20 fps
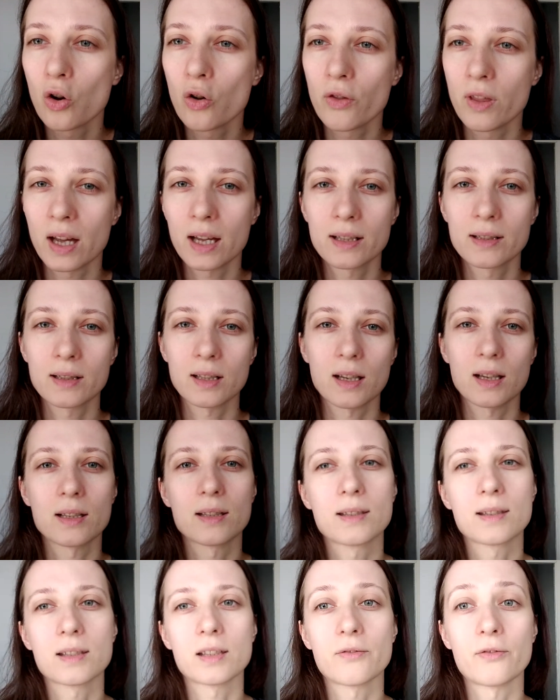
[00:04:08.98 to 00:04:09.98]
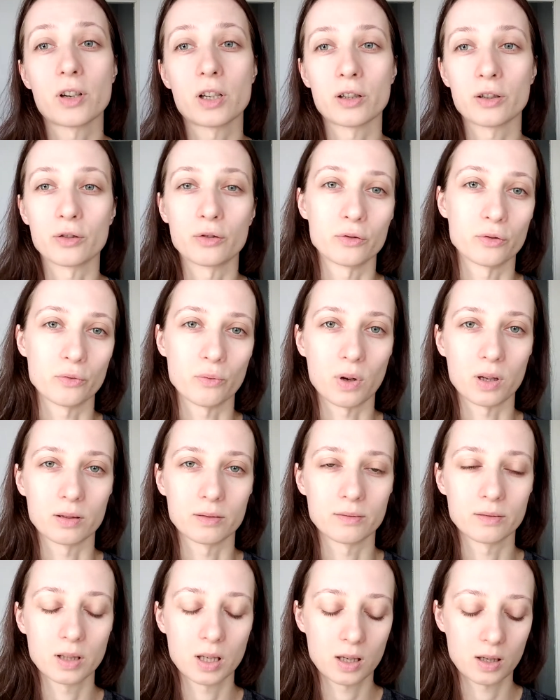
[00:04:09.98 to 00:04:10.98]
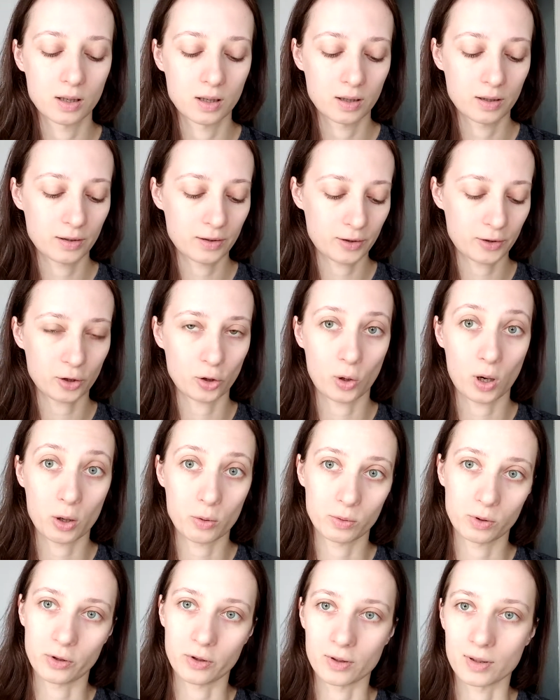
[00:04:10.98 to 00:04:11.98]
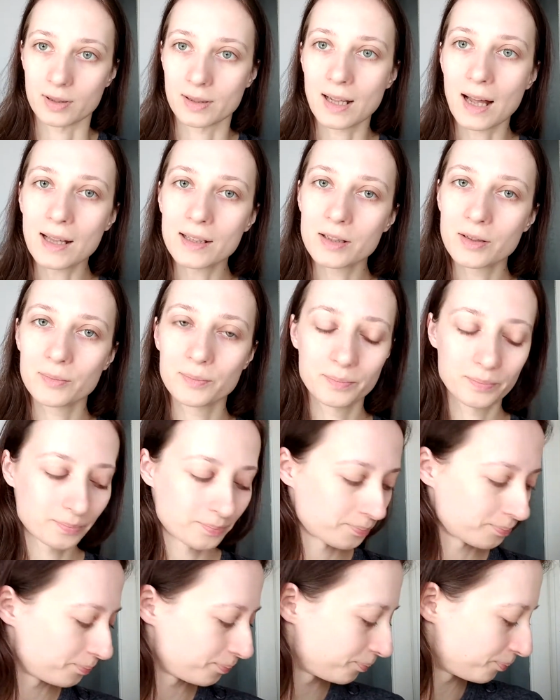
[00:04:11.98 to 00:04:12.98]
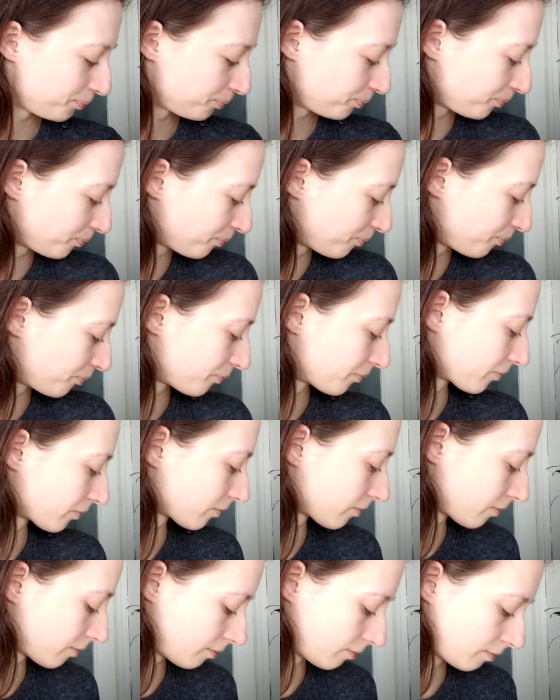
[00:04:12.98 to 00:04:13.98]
that it's a very good one, so I will use that. I